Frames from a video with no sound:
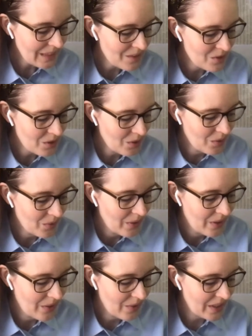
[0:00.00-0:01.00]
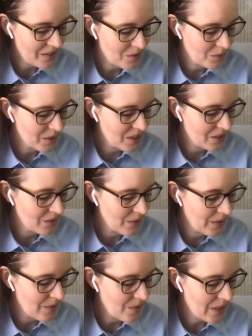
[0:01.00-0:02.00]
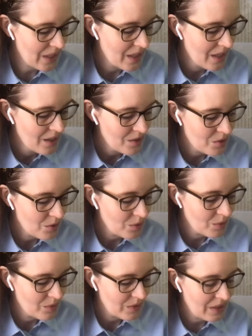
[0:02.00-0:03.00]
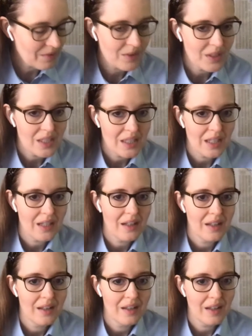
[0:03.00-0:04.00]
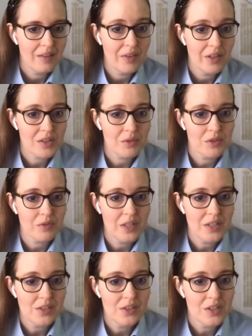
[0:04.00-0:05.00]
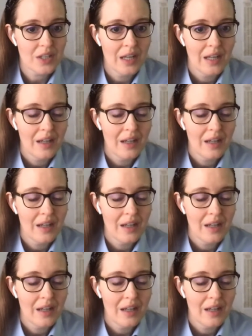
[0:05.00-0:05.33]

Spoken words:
So what's the lowdown? Okay, so definitely get advanced reservations.